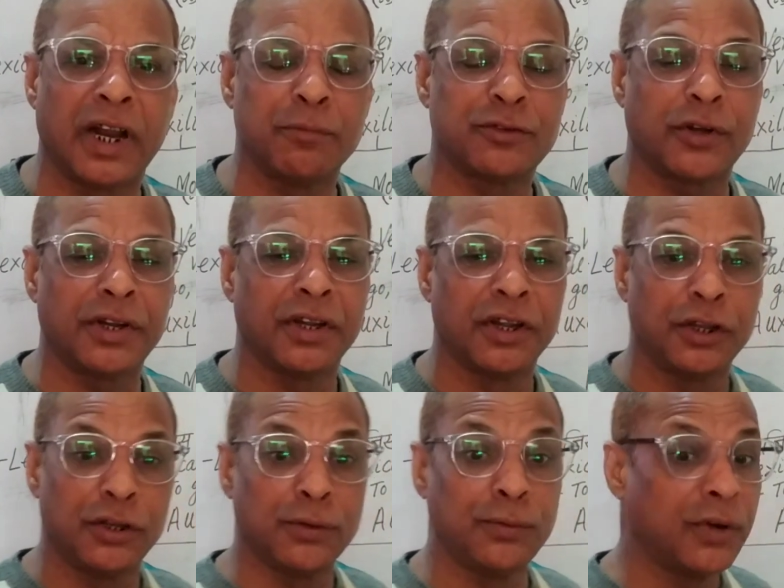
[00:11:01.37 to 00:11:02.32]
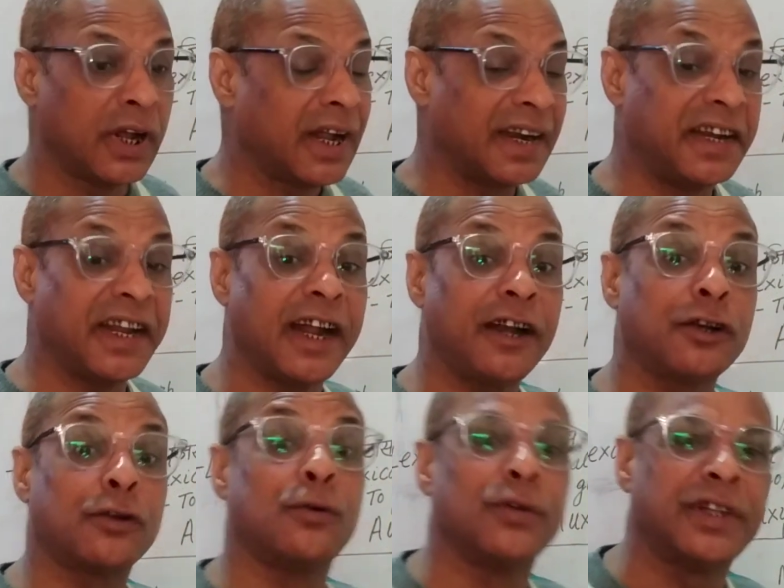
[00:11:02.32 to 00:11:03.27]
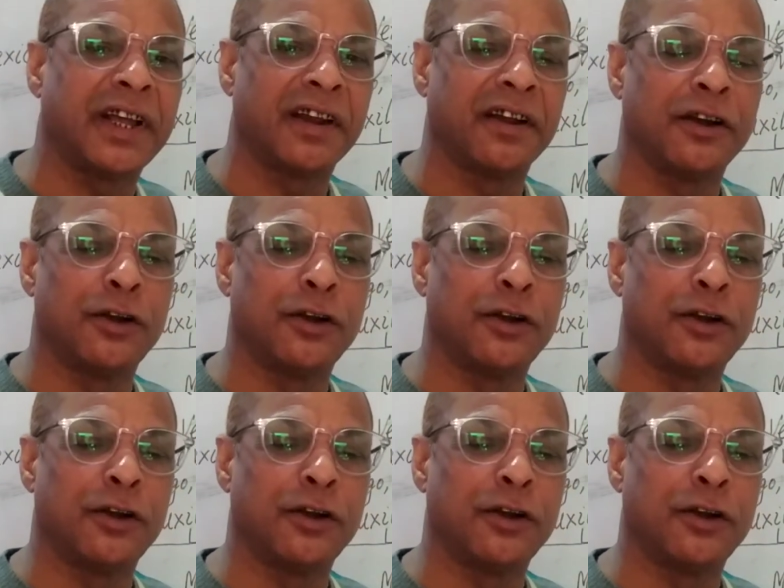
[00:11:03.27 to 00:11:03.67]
there. I'm sorry. You daren't go there.